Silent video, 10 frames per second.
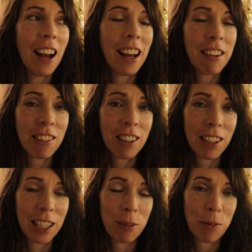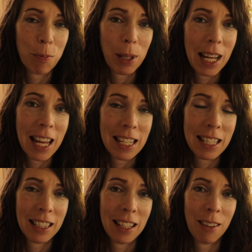I regret
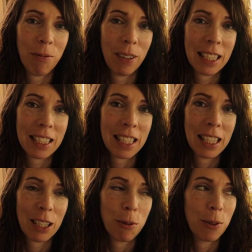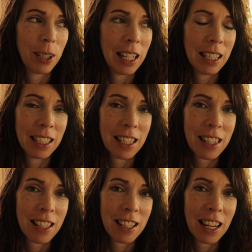planting that flax in the corner.
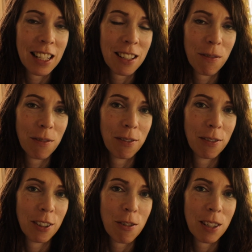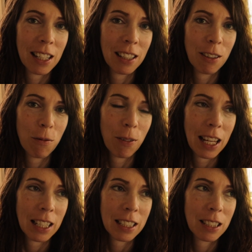It's a native New Zealand
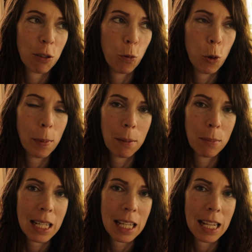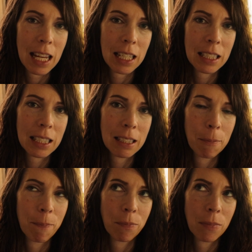flax, Phormium tenax,
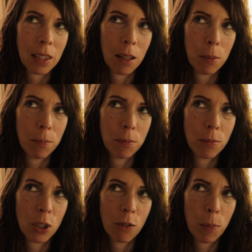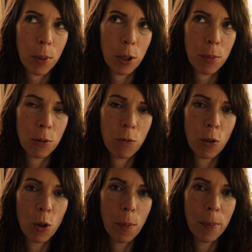sort of a purple
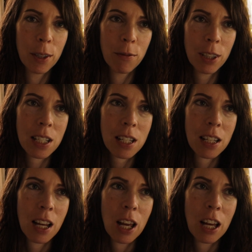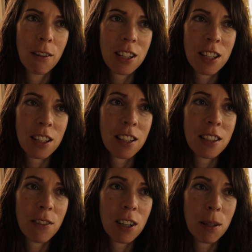form of it, which
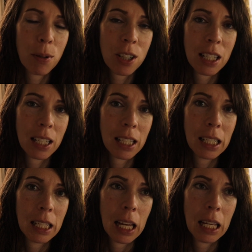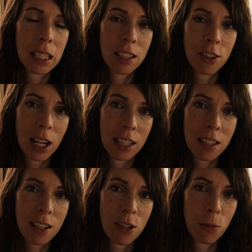is very pretty, and it
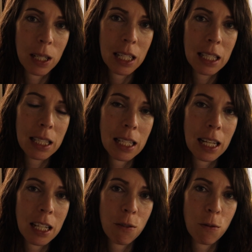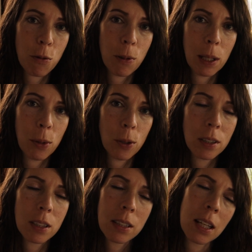attracts the tuis, the native tui
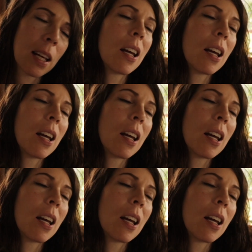birds,